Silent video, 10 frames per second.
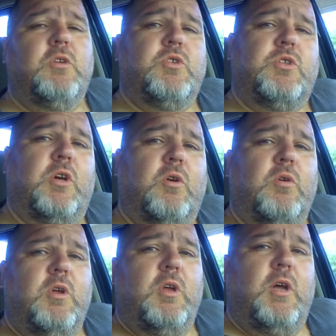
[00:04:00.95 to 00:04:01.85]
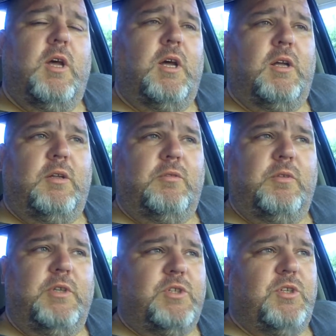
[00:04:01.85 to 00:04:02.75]
So,
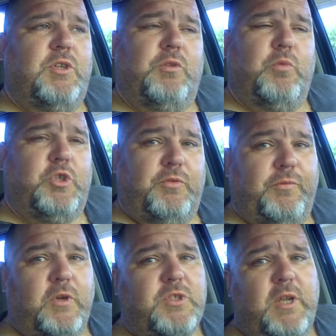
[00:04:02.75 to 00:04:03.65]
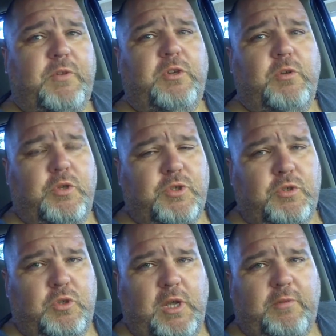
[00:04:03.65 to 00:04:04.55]
Lisa, what you first have to do is
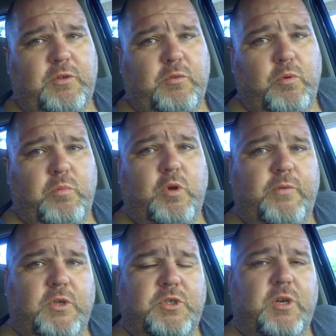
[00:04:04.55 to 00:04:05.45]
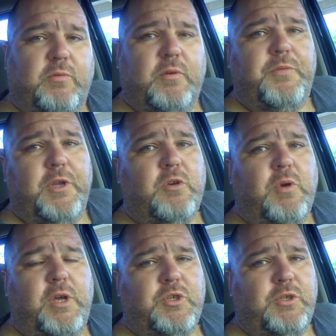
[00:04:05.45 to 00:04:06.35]
you have to remove yourself from the
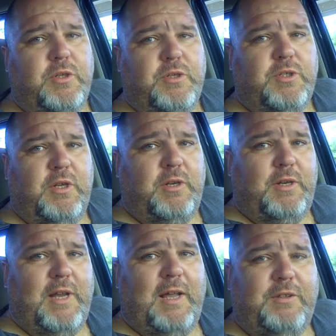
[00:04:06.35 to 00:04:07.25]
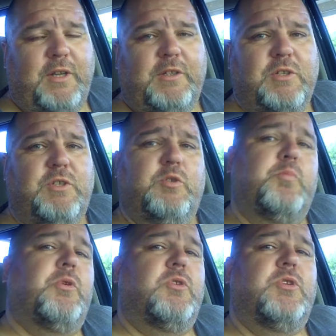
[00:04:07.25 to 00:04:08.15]
equation and not take this as a
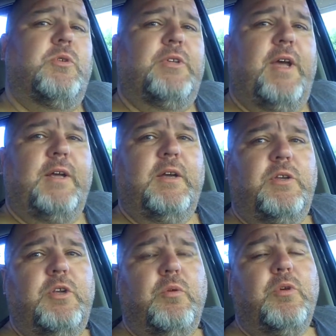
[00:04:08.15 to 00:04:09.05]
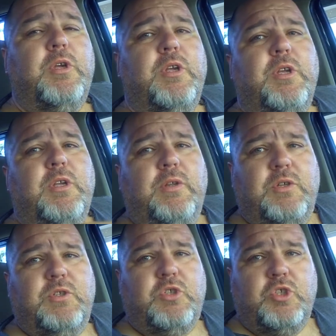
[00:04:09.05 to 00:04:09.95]
personal attack on you.
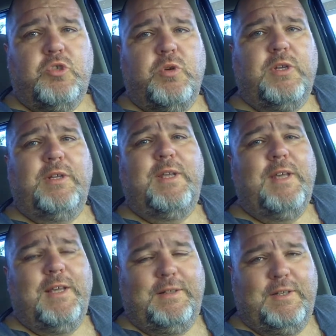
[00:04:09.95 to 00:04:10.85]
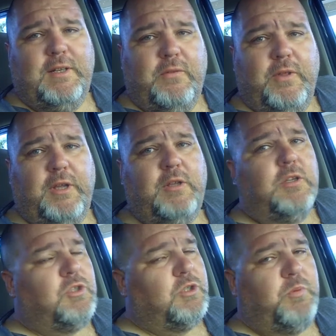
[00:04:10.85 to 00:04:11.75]
This is strictly a dick thing.
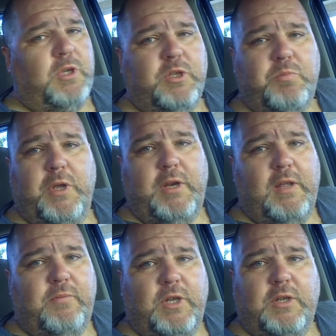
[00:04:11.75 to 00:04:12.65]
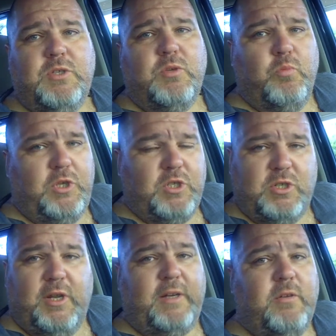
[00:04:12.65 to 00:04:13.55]
It's just because men have dicks and we
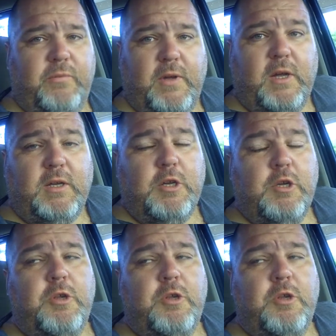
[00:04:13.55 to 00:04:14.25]
just like to fuck.